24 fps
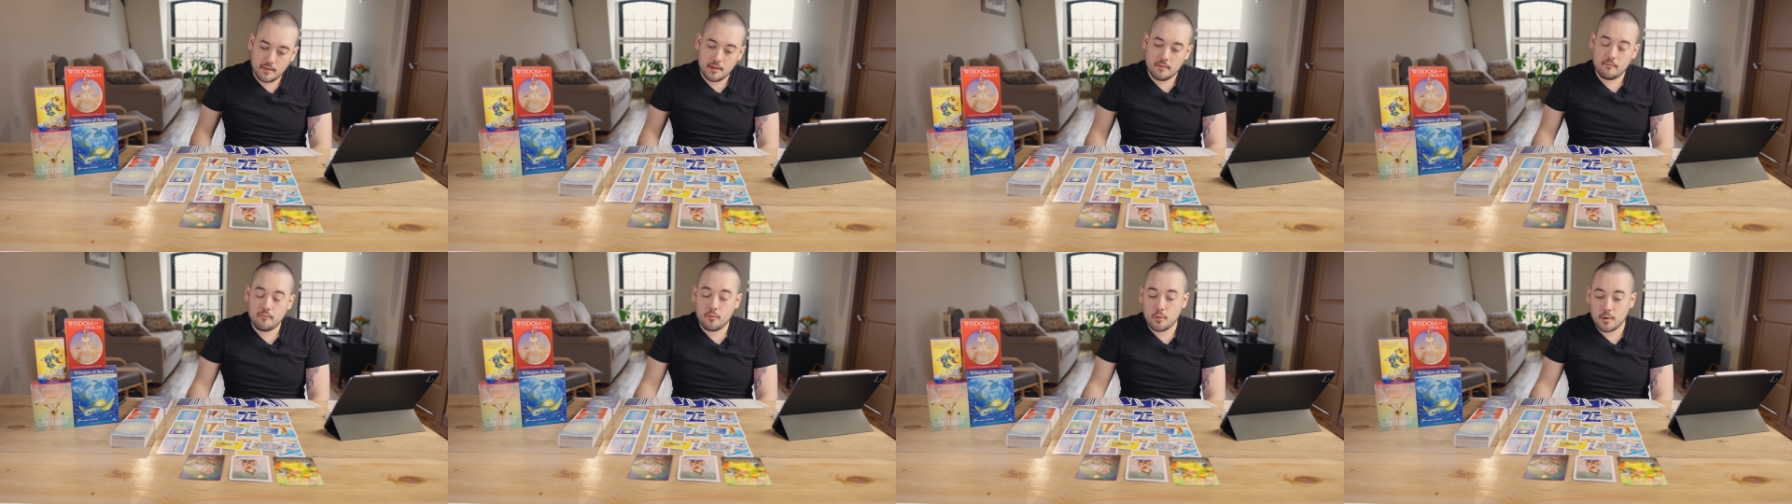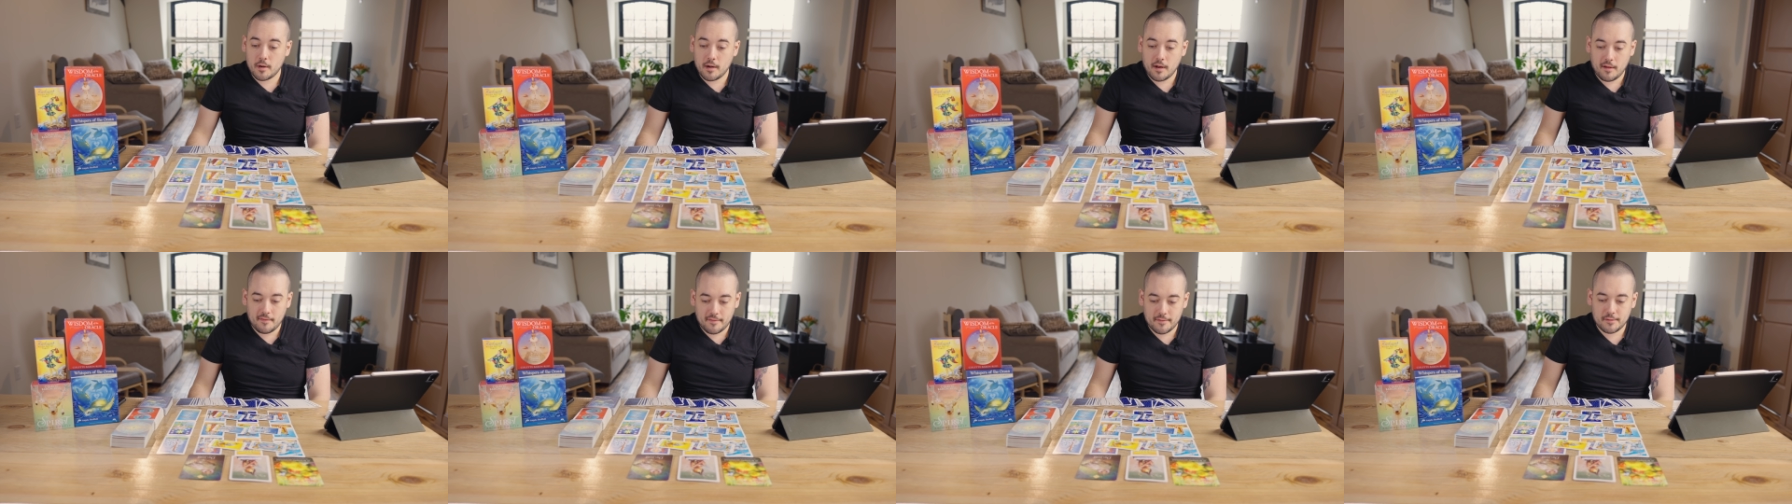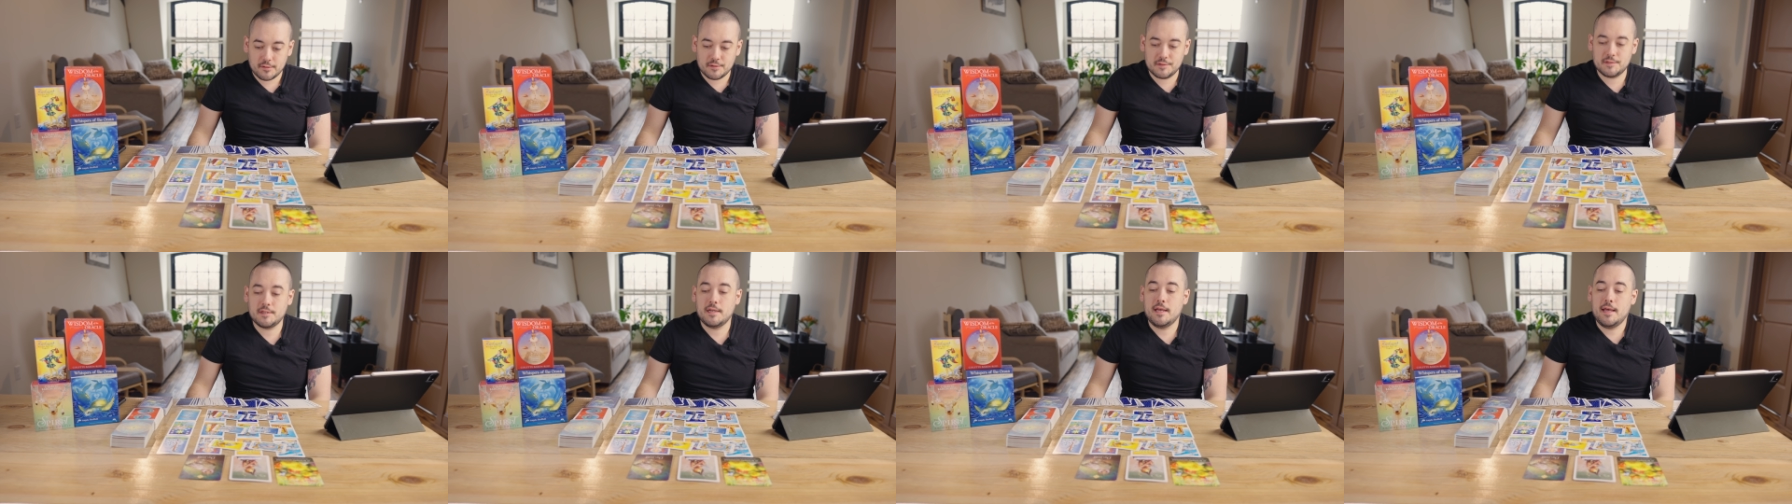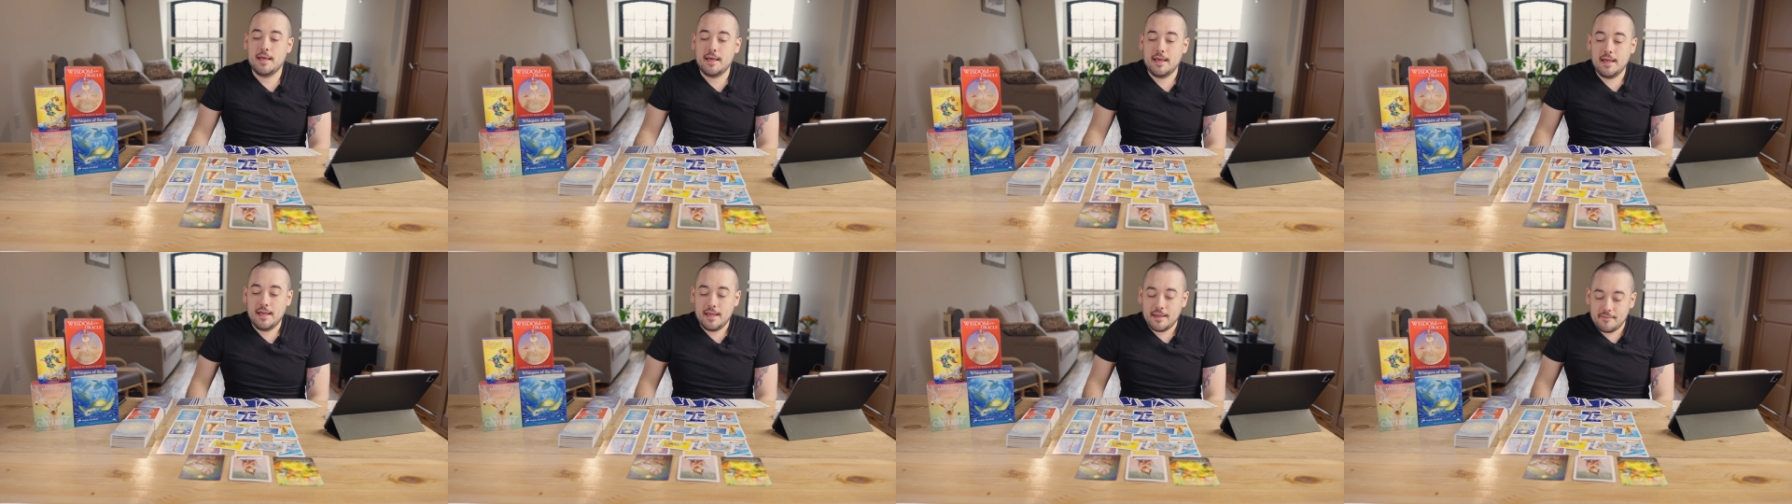For others,
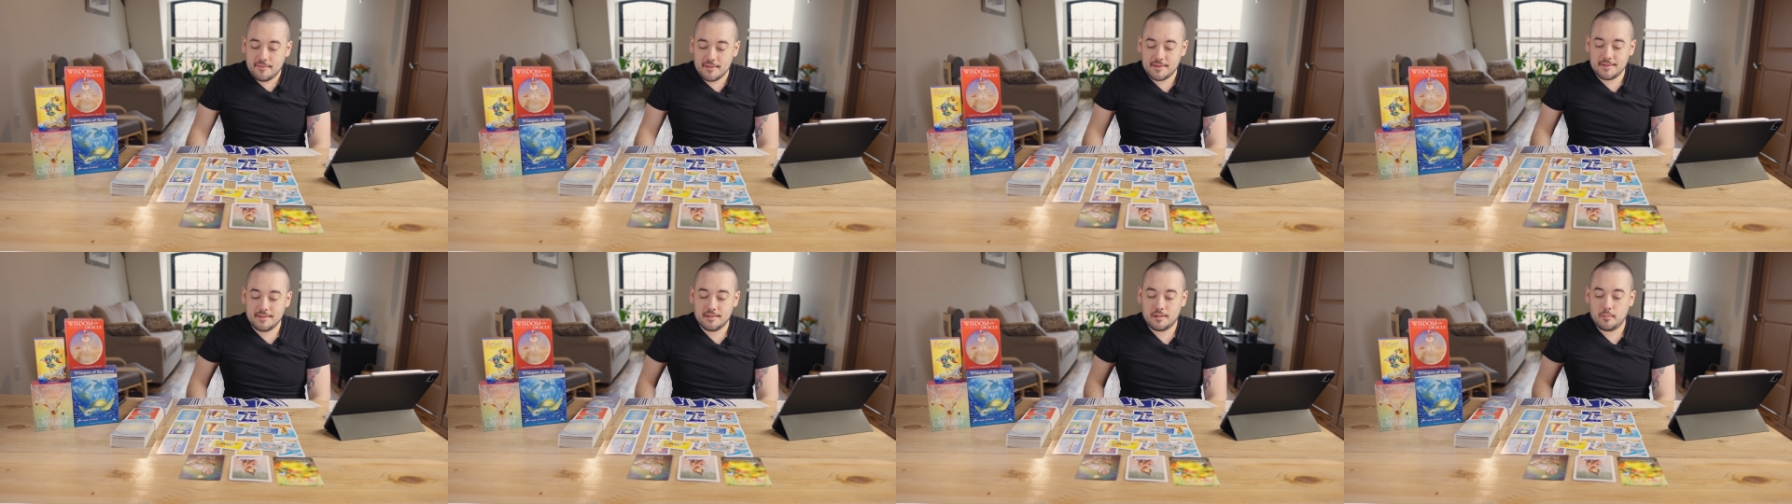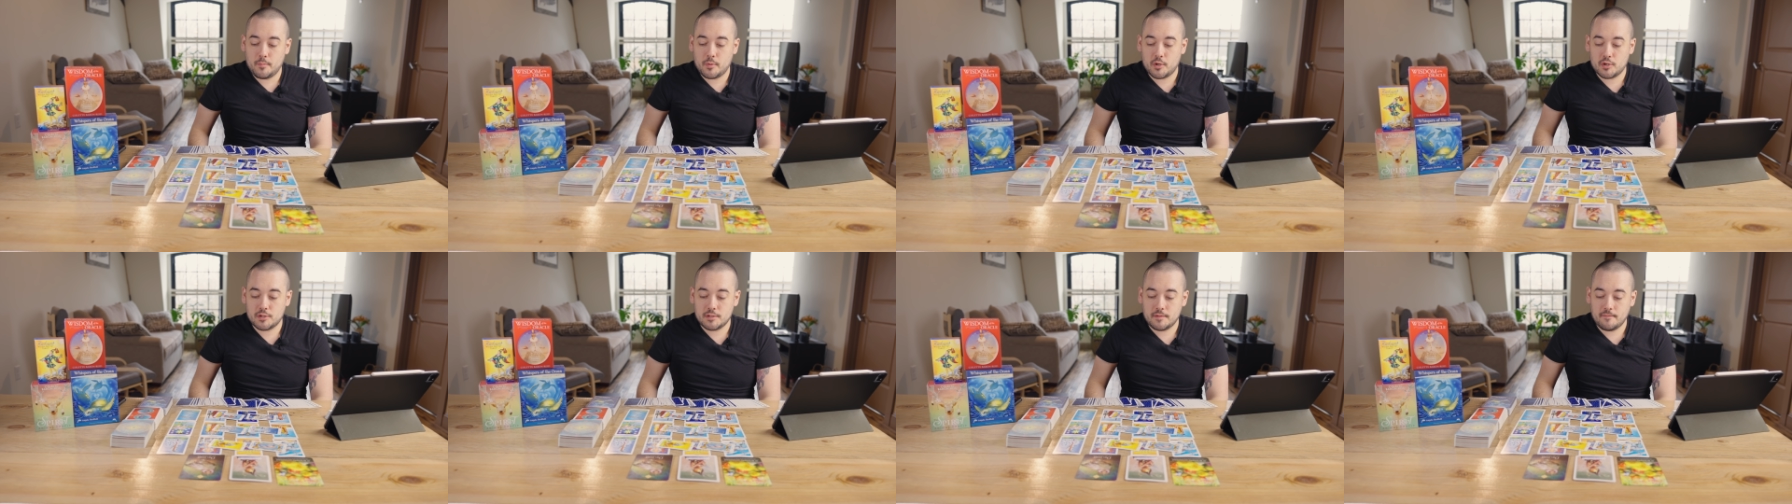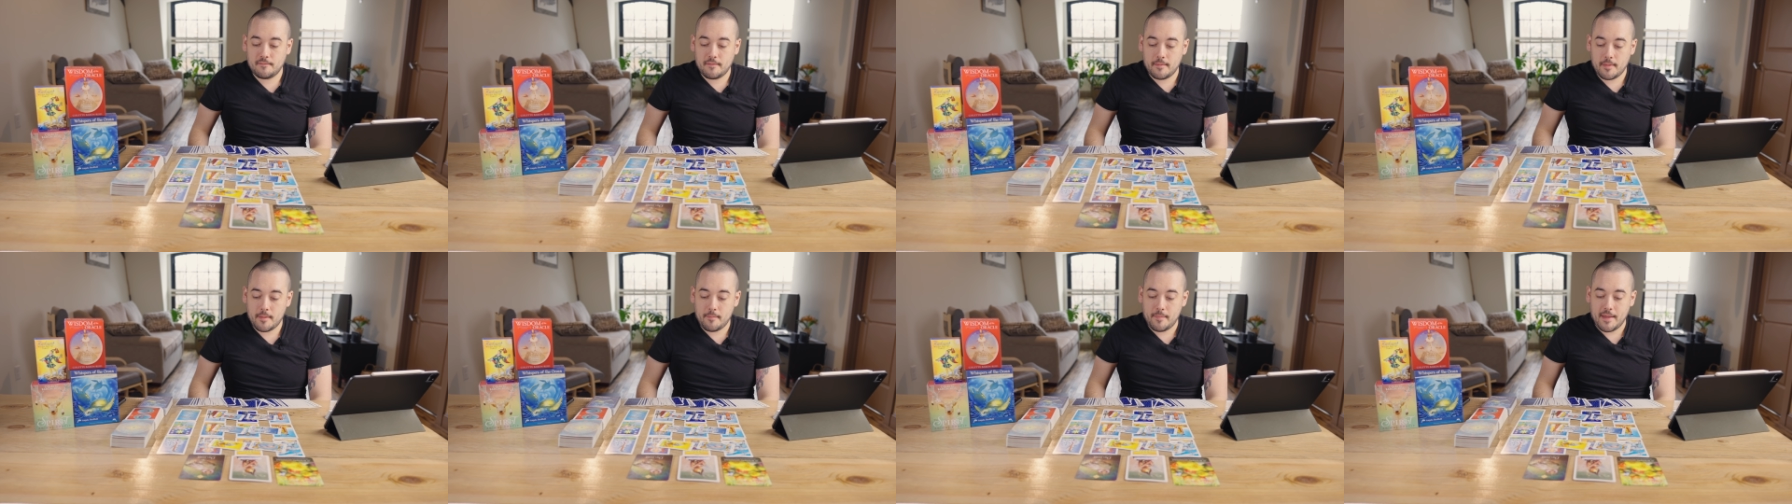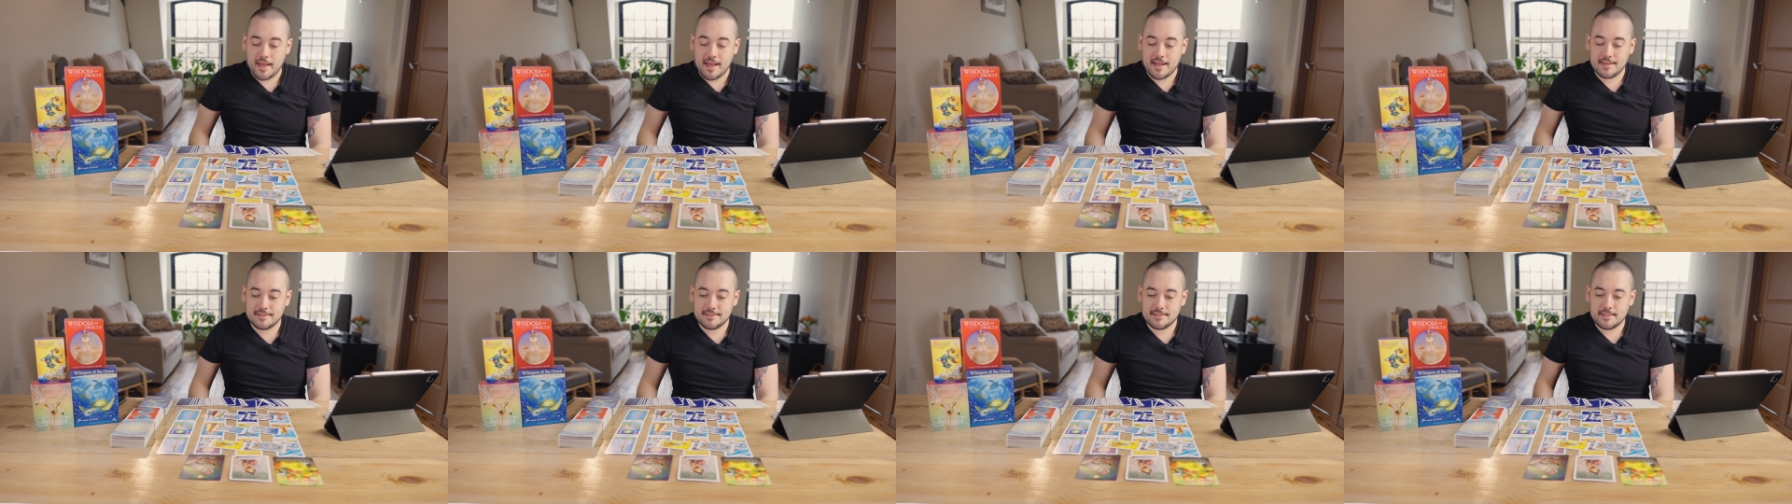if this is a person from the
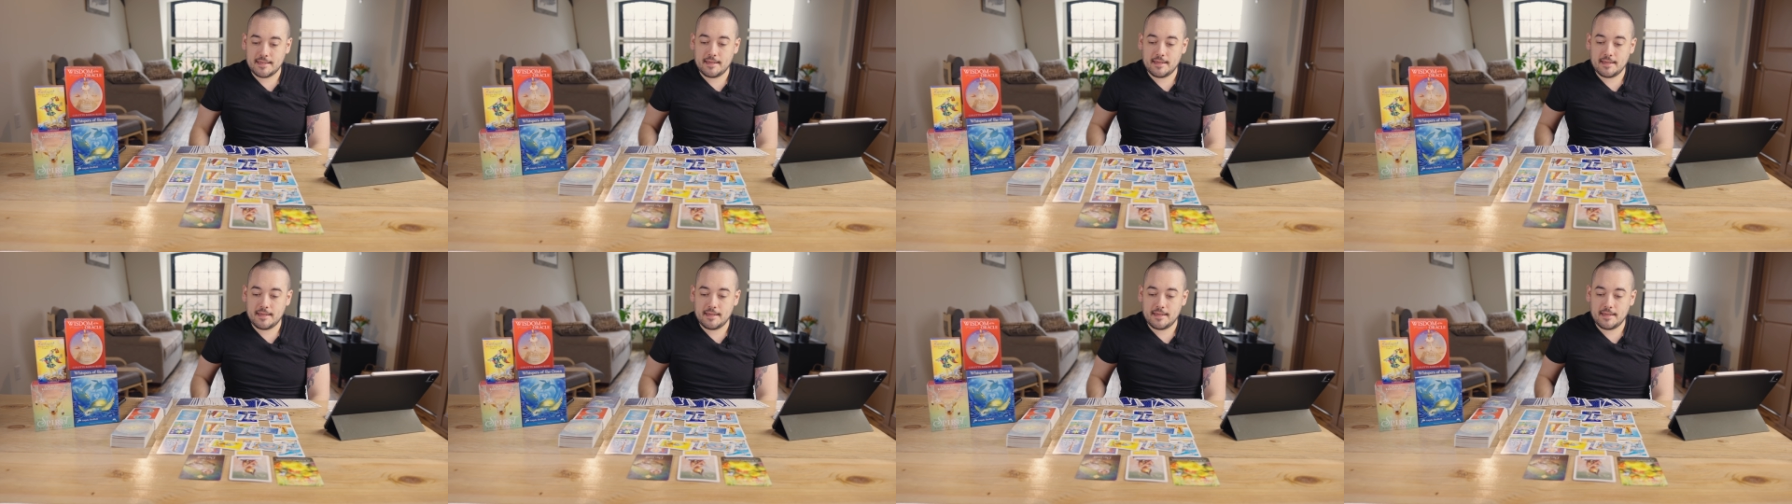past,